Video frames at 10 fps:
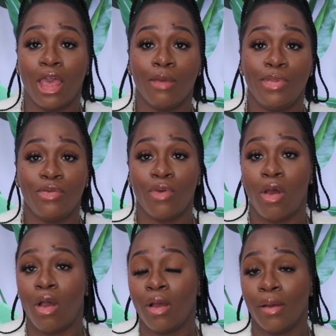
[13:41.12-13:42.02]
could be
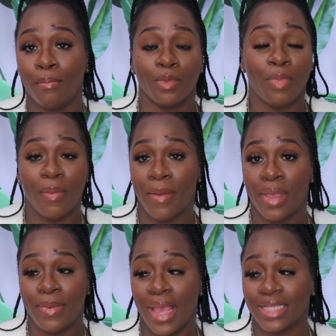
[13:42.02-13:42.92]
wrong, but my
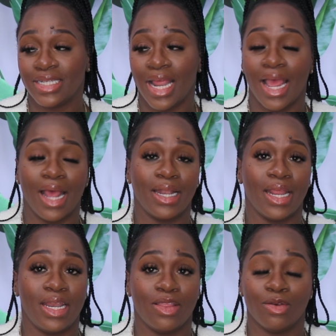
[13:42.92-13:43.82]
baby hasn't had
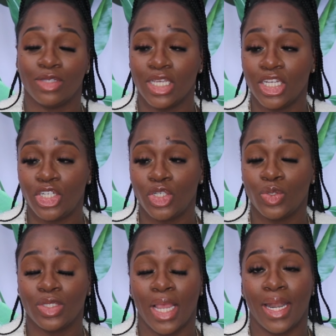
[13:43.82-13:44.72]
any of those
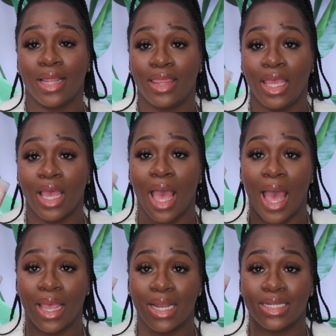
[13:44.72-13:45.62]
issues, and I think
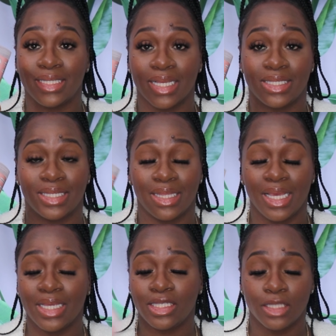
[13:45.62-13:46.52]
I can attest to
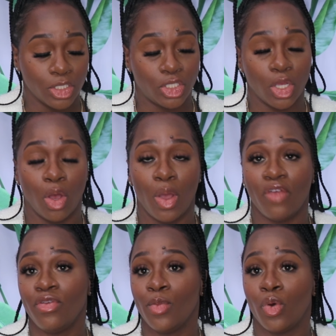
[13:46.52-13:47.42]
this. So
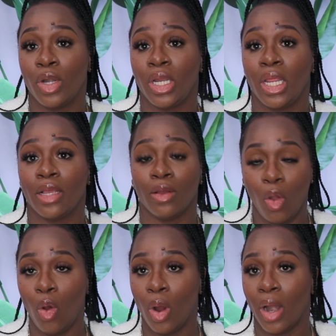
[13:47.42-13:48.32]
every morning,
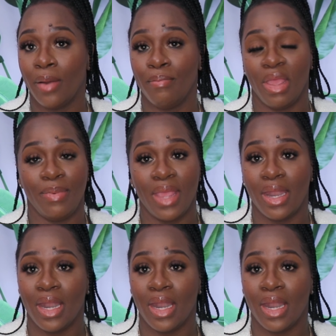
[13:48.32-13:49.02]
or maybe at